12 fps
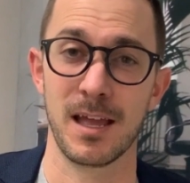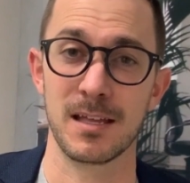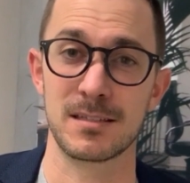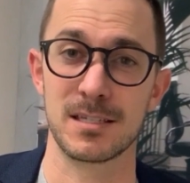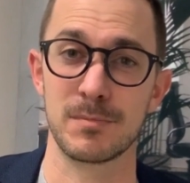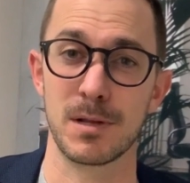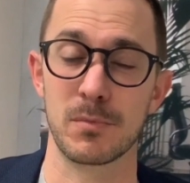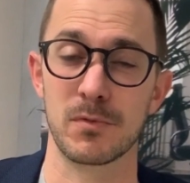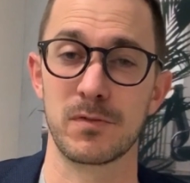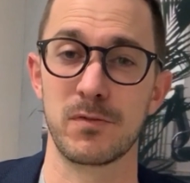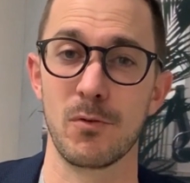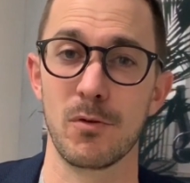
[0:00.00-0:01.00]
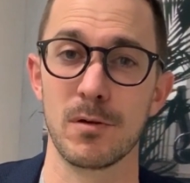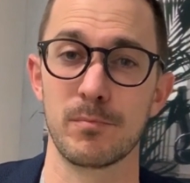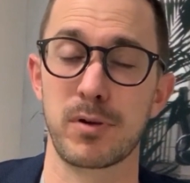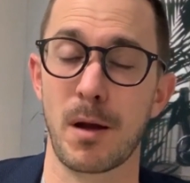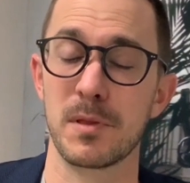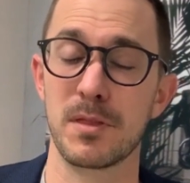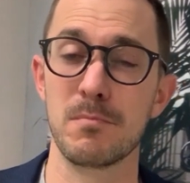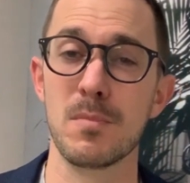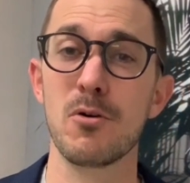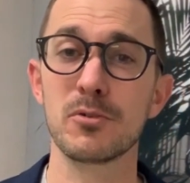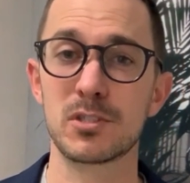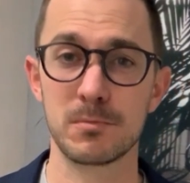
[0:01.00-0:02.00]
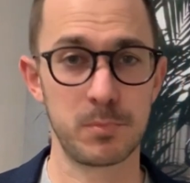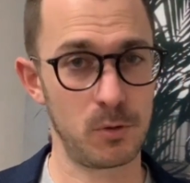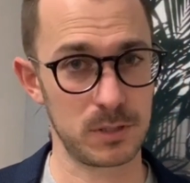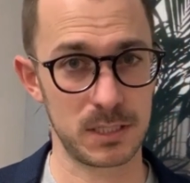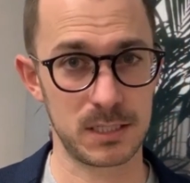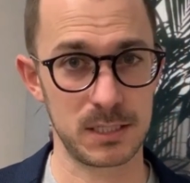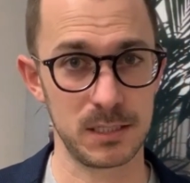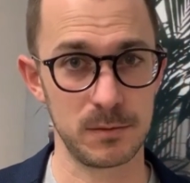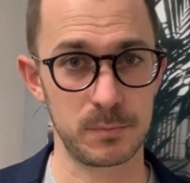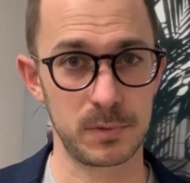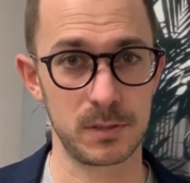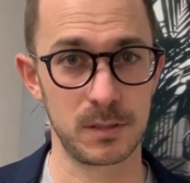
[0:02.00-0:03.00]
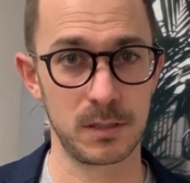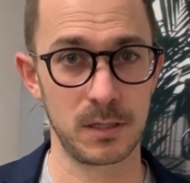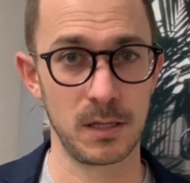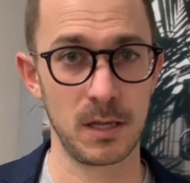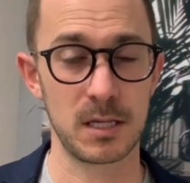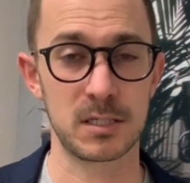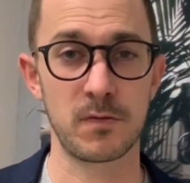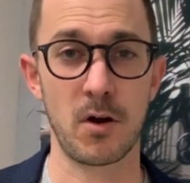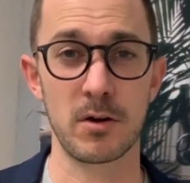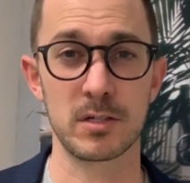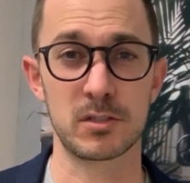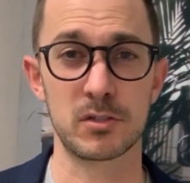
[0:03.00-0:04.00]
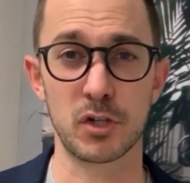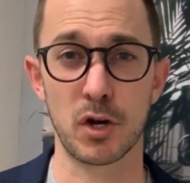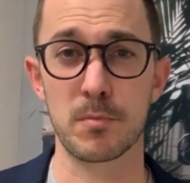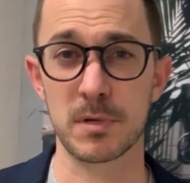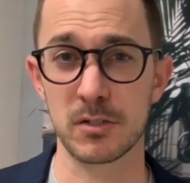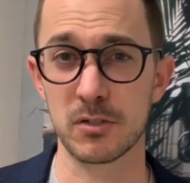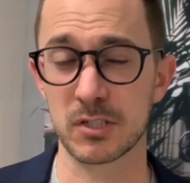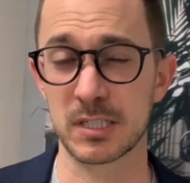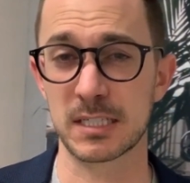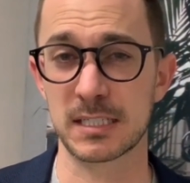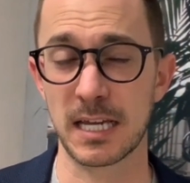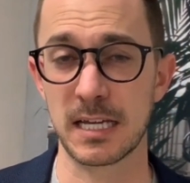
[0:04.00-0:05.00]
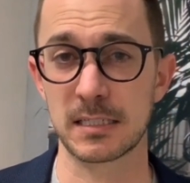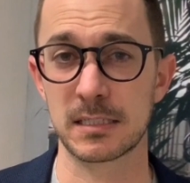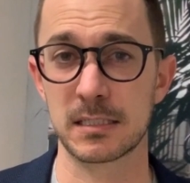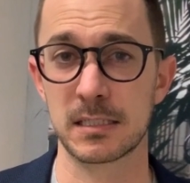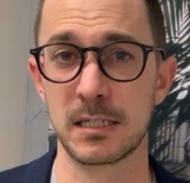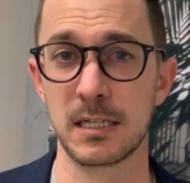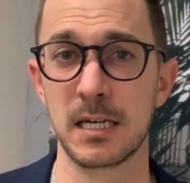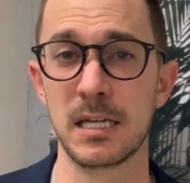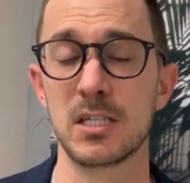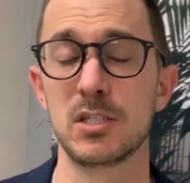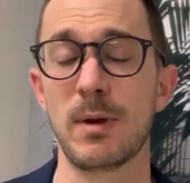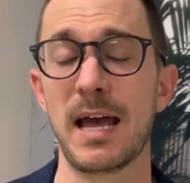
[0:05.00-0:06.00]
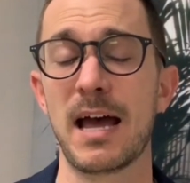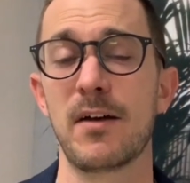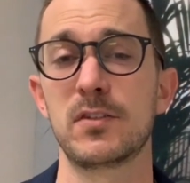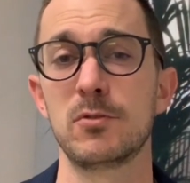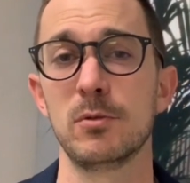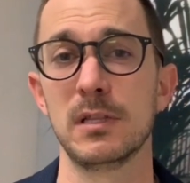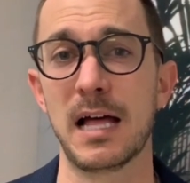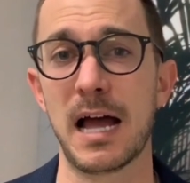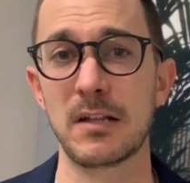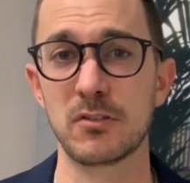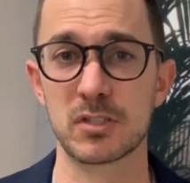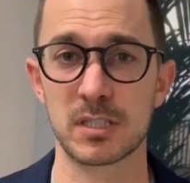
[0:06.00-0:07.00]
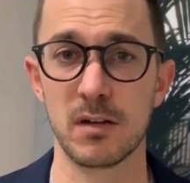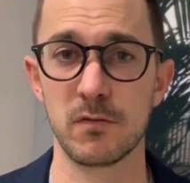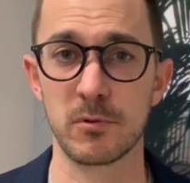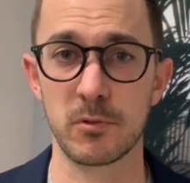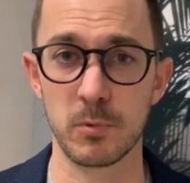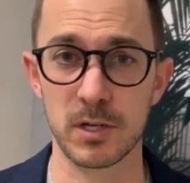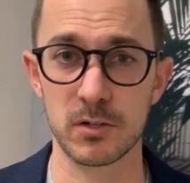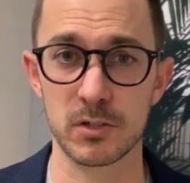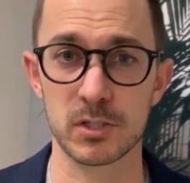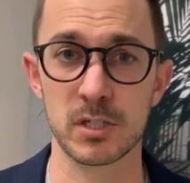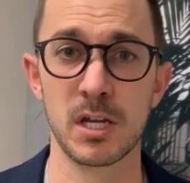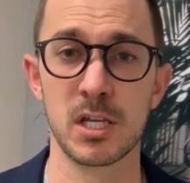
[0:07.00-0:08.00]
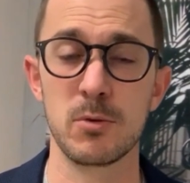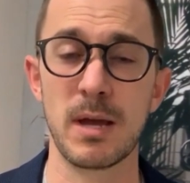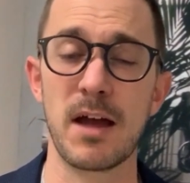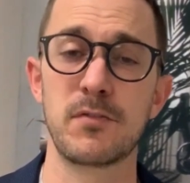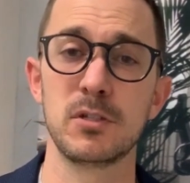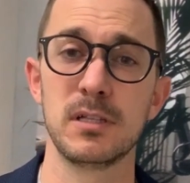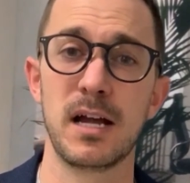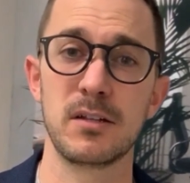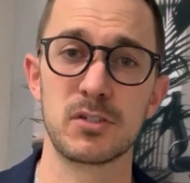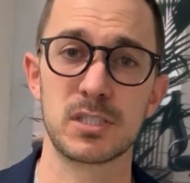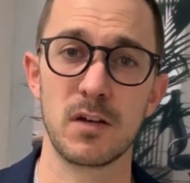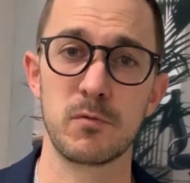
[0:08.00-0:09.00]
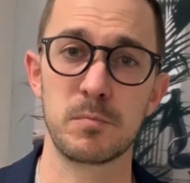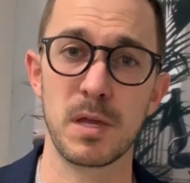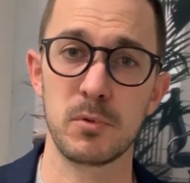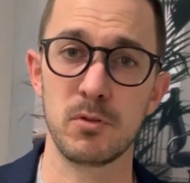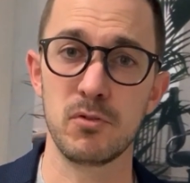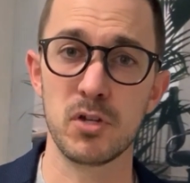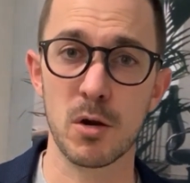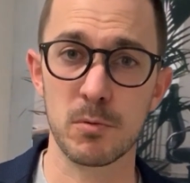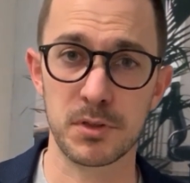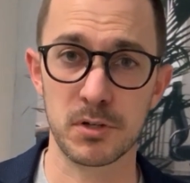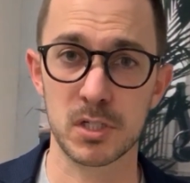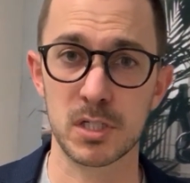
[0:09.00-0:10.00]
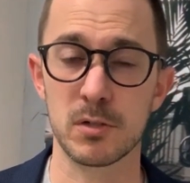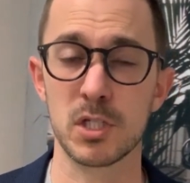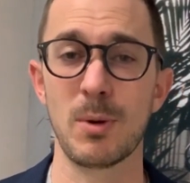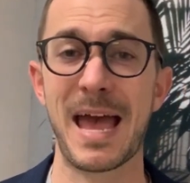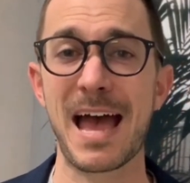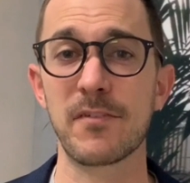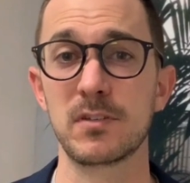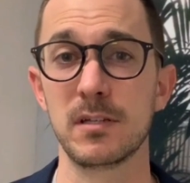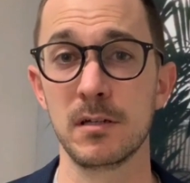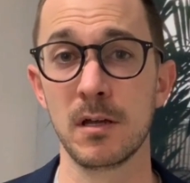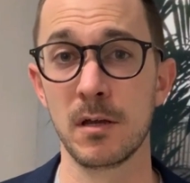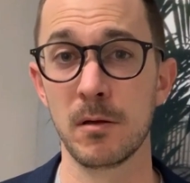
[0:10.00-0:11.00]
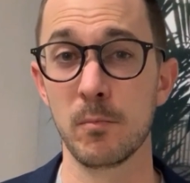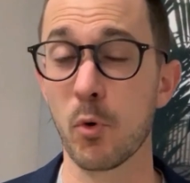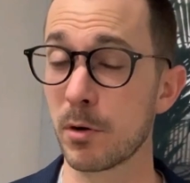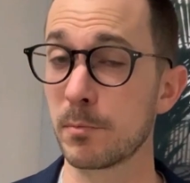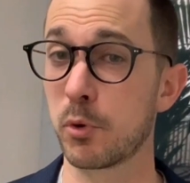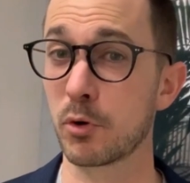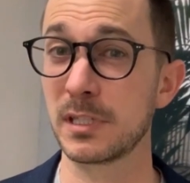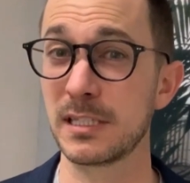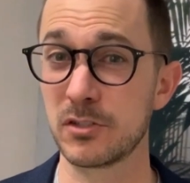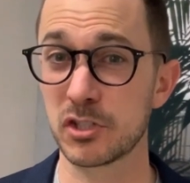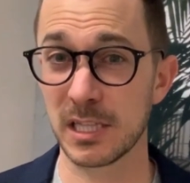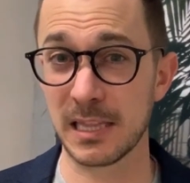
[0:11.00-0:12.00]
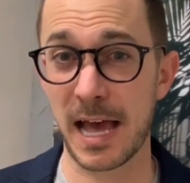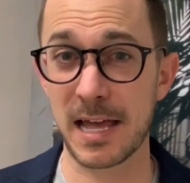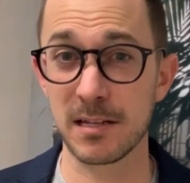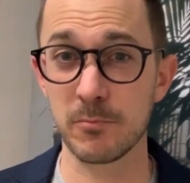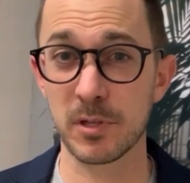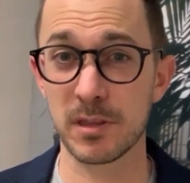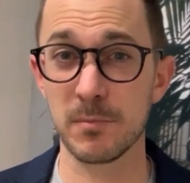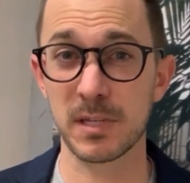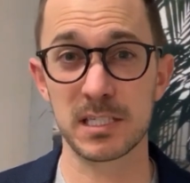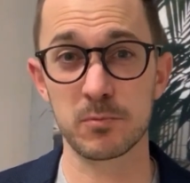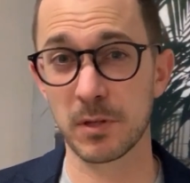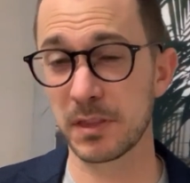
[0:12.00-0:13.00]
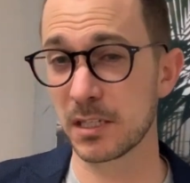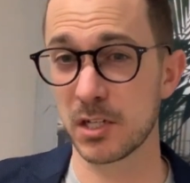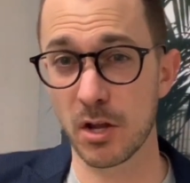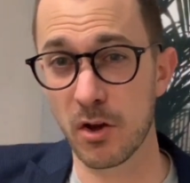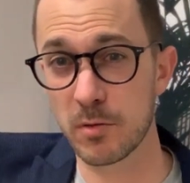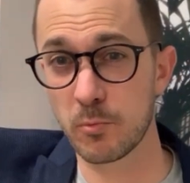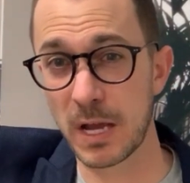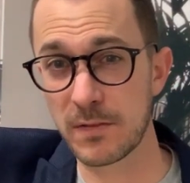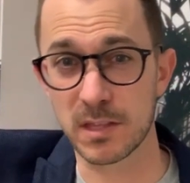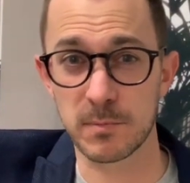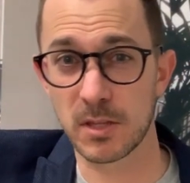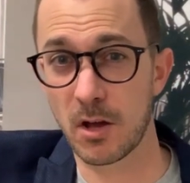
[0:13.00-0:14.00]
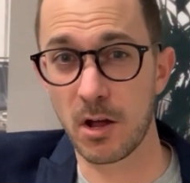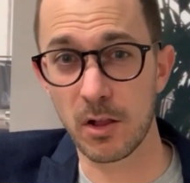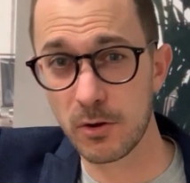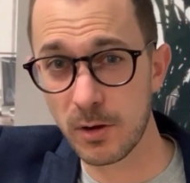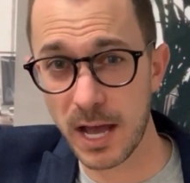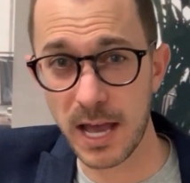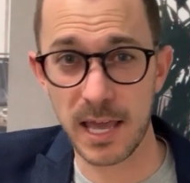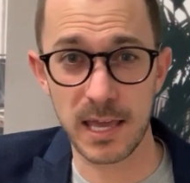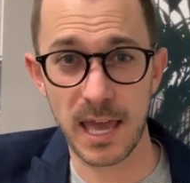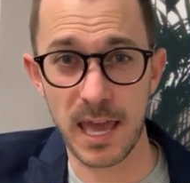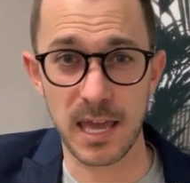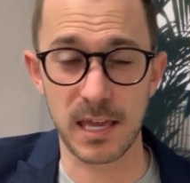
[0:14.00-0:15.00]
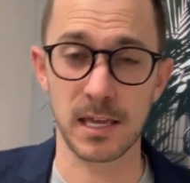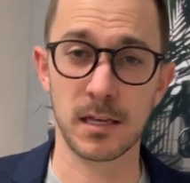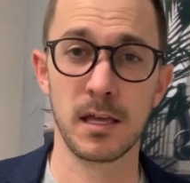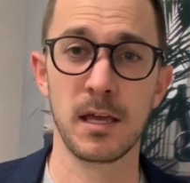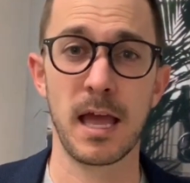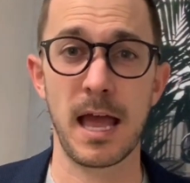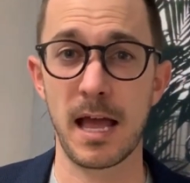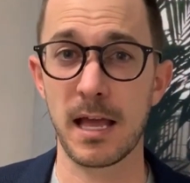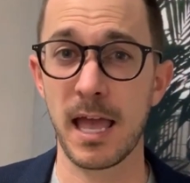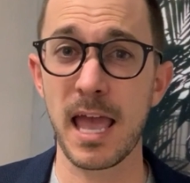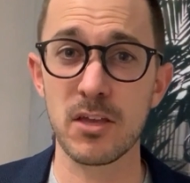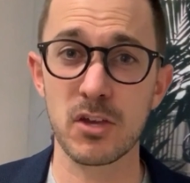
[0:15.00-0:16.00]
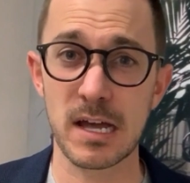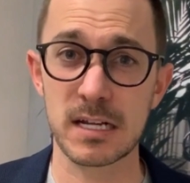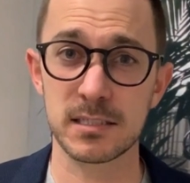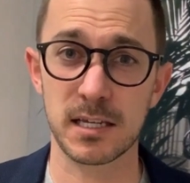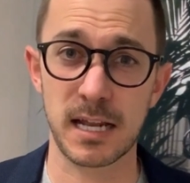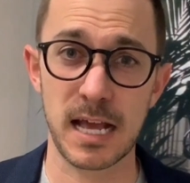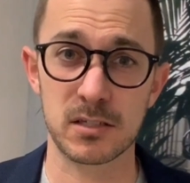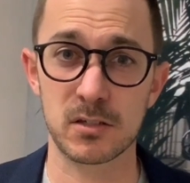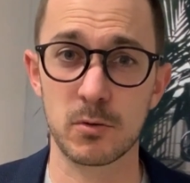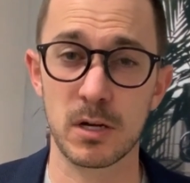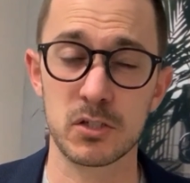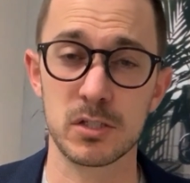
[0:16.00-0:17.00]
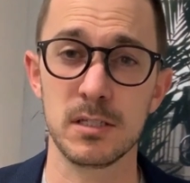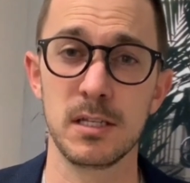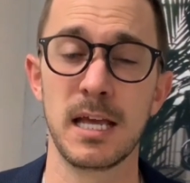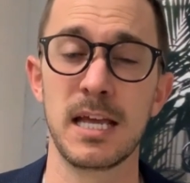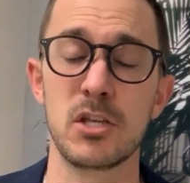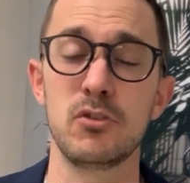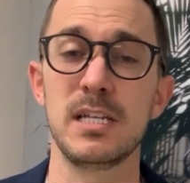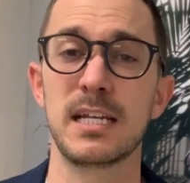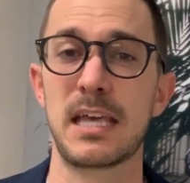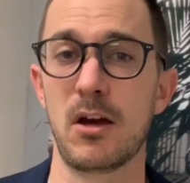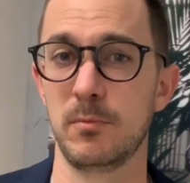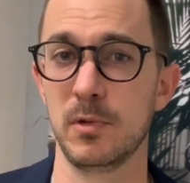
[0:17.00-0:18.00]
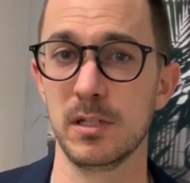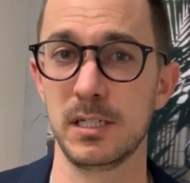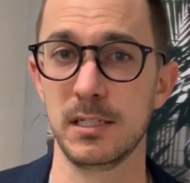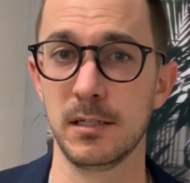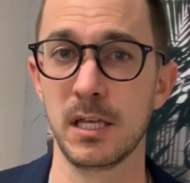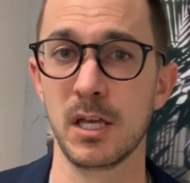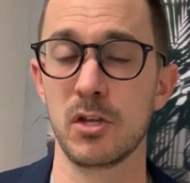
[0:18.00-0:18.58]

And tip number four, probably the most important tip as far as determining your success, is you have to align yourself with winners. You have to align yourself with people who know what they're doing. You have to, more importantly than just aligning with them, because it's one thing to know them, wave at them in the hall, oh, hi, hey, uh, hey, you got a second, ask a question? You need accountability.